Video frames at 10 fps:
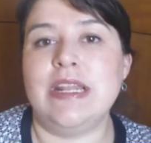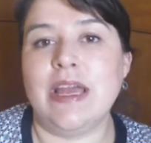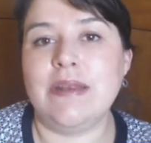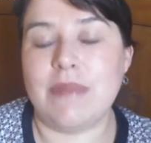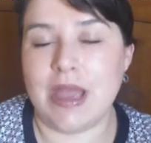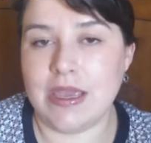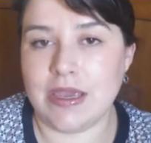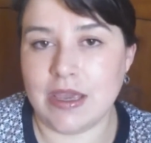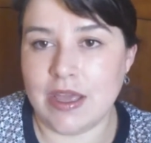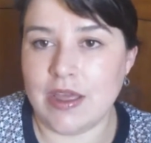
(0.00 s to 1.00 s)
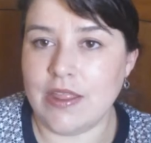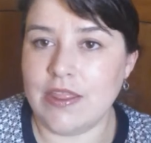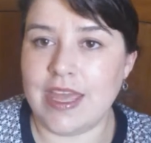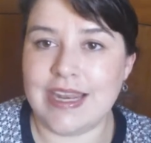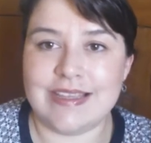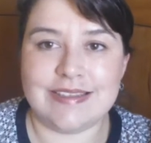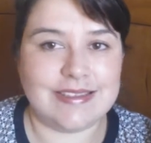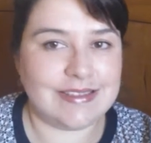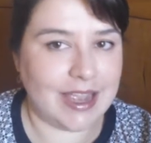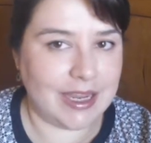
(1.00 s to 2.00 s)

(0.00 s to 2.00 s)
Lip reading: headphone with an inline mic